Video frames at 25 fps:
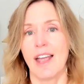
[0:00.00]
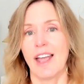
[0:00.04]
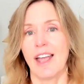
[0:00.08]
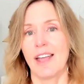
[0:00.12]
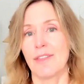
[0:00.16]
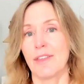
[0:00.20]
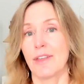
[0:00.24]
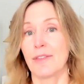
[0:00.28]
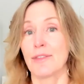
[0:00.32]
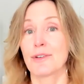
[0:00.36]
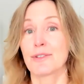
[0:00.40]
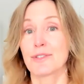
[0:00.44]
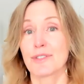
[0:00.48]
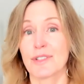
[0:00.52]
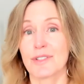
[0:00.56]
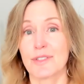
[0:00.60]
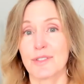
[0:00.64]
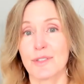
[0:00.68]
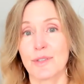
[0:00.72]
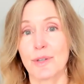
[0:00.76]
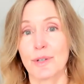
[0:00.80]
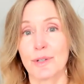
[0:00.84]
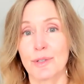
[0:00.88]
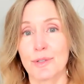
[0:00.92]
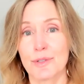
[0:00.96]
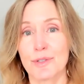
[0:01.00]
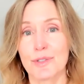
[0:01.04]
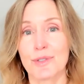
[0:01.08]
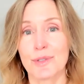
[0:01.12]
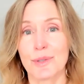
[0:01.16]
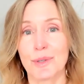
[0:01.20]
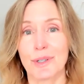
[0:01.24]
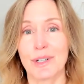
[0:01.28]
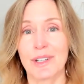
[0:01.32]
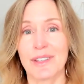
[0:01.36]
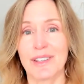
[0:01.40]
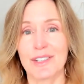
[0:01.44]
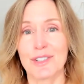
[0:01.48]
and then there's this third
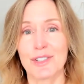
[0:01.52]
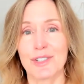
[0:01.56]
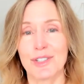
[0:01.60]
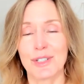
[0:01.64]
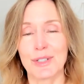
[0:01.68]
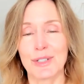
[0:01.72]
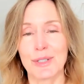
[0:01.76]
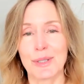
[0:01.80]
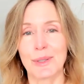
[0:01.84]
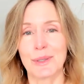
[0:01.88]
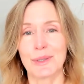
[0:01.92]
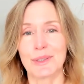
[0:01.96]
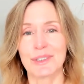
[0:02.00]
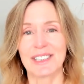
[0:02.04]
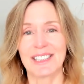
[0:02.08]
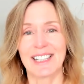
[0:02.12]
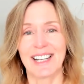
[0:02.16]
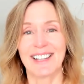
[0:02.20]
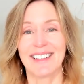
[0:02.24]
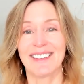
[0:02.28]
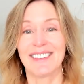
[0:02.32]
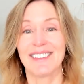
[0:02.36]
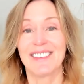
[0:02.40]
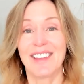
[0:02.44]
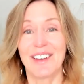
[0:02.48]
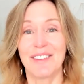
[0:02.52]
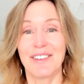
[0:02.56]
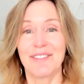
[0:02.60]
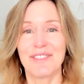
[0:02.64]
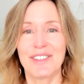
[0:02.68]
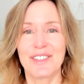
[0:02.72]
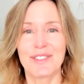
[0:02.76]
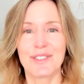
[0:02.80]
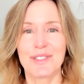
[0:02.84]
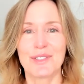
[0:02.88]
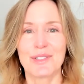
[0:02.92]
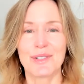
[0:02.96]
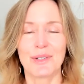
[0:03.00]
story that she told. And I love
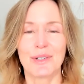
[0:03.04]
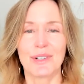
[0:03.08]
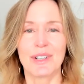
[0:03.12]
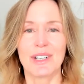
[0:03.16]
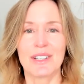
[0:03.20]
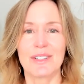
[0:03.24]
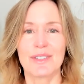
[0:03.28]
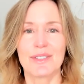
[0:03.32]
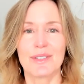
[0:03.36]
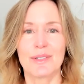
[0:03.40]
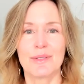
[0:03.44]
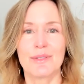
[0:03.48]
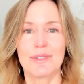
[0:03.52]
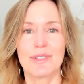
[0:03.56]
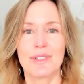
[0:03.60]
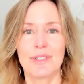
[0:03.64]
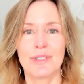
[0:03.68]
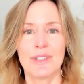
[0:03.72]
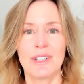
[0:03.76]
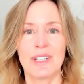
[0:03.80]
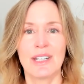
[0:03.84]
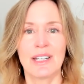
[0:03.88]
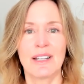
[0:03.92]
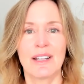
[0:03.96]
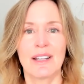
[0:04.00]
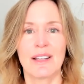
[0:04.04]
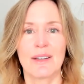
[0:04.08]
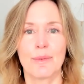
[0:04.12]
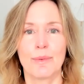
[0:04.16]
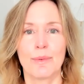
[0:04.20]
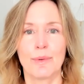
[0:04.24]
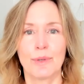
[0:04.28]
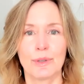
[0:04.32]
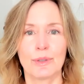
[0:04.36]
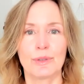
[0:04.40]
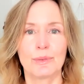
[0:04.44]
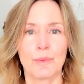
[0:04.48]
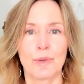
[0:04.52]
this story. So during
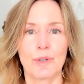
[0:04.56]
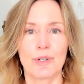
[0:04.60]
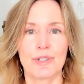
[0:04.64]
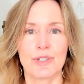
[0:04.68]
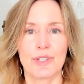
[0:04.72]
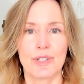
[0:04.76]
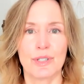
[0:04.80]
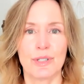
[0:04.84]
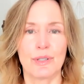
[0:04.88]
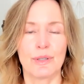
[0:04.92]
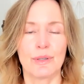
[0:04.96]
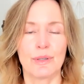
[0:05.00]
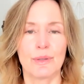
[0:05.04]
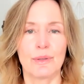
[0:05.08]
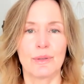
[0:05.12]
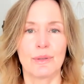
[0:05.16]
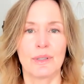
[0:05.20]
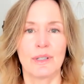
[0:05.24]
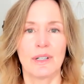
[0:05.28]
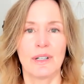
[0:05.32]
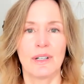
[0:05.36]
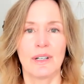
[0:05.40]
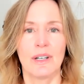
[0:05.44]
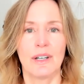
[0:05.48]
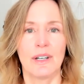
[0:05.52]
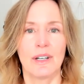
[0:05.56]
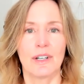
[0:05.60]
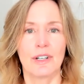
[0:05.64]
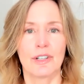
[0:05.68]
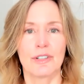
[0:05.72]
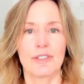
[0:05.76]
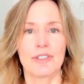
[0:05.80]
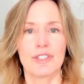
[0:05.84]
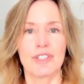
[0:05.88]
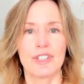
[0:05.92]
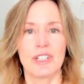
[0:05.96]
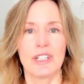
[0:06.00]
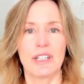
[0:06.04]
World War II,
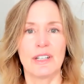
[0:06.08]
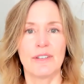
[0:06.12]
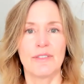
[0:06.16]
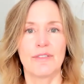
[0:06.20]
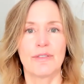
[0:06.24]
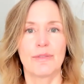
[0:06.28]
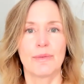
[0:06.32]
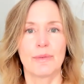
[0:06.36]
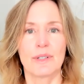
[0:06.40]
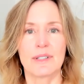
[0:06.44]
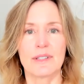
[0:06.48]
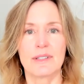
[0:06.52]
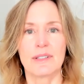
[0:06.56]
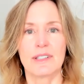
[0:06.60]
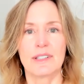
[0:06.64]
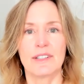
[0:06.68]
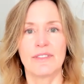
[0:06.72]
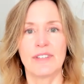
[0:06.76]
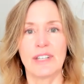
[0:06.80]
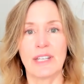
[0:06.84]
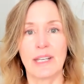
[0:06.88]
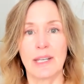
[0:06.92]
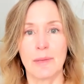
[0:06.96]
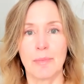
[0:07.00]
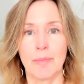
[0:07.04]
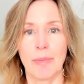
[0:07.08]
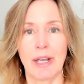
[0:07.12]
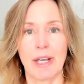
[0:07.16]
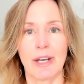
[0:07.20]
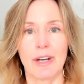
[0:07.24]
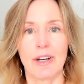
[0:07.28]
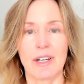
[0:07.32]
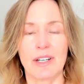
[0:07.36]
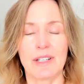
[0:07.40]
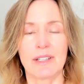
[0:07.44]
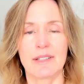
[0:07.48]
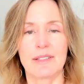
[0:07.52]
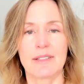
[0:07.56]
Gurdjieff was living in
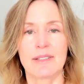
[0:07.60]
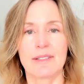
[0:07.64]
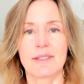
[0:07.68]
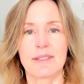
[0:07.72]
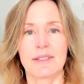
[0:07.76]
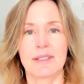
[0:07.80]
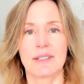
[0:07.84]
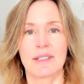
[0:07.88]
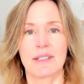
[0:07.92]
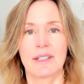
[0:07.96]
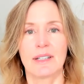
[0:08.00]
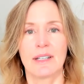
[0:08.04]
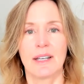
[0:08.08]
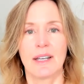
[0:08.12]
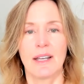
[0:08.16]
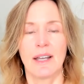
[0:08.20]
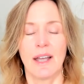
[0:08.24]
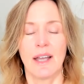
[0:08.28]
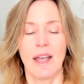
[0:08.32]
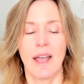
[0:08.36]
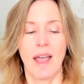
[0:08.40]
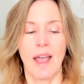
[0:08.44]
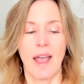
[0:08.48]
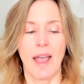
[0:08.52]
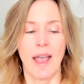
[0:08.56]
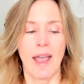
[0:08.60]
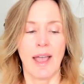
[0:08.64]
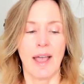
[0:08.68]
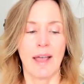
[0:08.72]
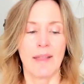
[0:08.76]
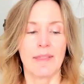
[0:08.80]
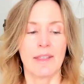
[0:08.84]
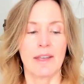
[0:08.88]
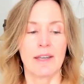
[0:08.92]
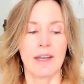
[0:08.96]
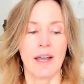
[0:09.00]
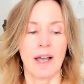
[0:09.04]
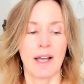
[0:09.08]
Paris
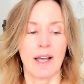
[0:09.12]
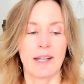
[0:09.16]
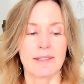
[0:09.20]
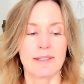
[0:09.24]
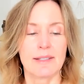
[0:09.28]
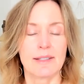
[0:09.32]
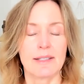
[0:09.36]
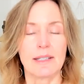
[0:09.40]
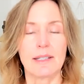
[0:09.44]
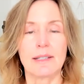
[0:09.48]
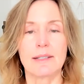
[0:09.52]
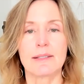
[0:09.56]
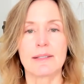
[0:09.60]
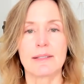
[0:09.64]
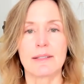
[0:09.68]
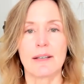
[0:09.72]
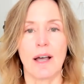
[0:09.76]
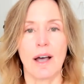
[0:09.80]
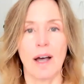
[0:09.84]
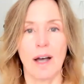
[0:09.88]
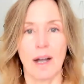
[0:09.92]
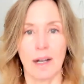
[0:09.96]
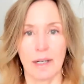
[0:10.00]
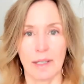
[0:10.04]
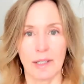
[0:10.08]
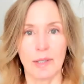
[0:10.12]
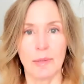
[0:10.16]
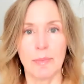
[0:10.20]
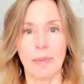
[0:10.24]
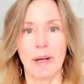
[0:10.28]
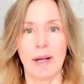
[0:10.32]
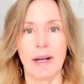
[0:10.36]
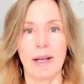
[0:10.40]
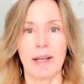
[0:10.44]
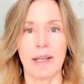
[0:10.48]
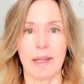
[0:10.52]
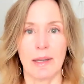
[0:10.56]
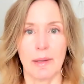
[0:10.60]
and the Nazis
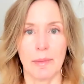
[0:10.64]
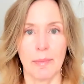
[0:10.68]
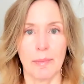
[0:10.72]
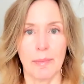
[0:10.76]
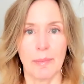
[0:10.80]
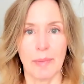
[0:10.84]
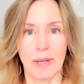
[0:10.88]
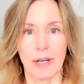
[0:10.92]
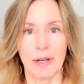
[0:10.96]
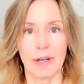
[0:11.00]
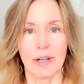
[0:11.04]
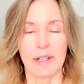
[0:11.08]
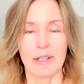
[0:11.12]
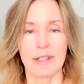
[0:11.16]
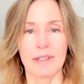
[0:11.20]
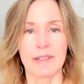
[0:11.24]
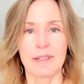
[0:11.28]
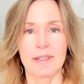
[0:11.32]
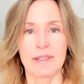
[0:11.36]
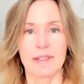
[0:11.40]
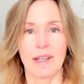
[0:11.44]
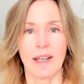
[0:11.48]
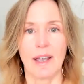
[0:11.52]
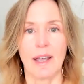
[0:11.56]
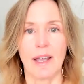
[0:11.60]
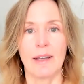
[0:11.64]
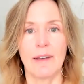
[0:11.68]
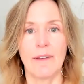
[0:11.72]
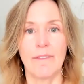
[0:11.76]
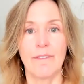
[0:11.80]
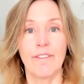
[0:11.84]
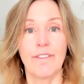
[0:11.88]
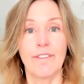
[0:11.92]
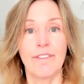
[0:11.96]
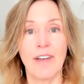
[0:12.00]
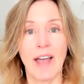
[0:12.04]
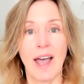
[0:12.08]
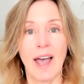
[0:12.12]
occupied Paris. And in
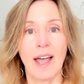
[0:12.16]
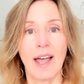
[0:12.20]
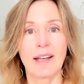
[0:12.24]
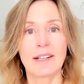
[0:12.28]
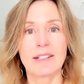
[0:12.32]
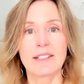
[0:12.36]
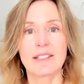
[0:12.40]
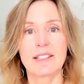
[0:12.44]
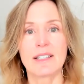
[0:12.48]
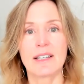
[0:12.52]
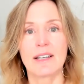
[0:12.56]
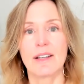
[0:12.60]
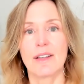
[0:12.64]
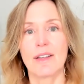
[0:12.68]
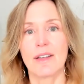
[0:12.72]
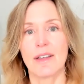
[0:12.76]
fact,